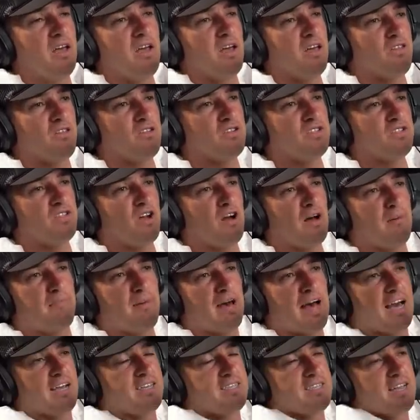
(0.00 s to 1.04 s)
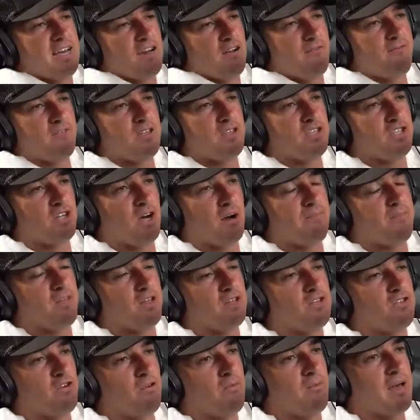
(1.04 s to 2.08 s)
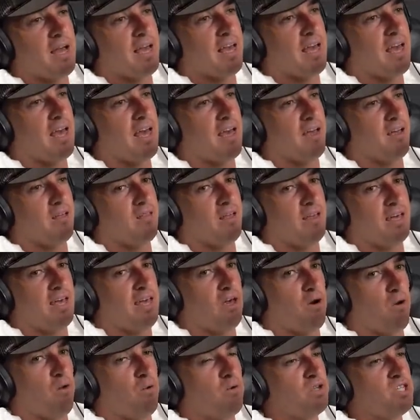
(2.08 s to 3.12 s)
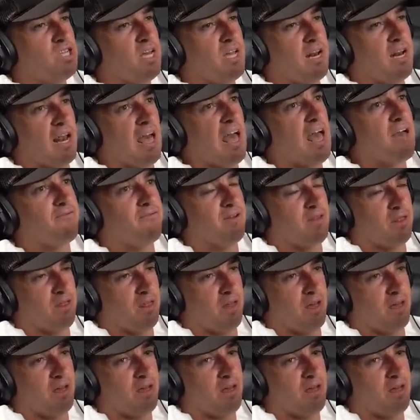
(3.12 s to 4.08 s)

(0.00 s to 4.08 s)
there's not a backside of a jump that Tomac hit. Like, he OJ'd everything.